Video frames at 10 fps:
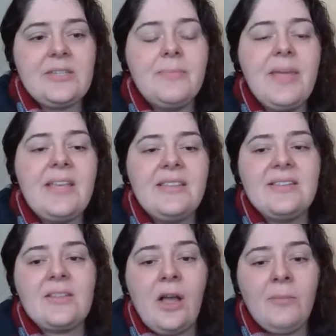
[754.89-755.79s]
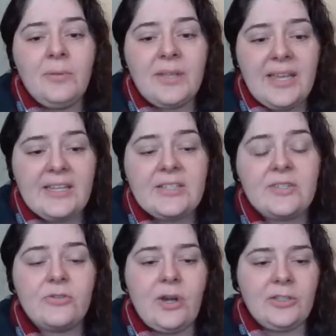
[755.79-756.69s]
to make these complicated
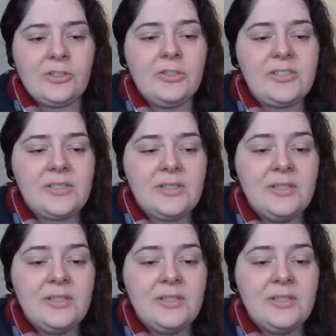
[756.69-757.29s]
structures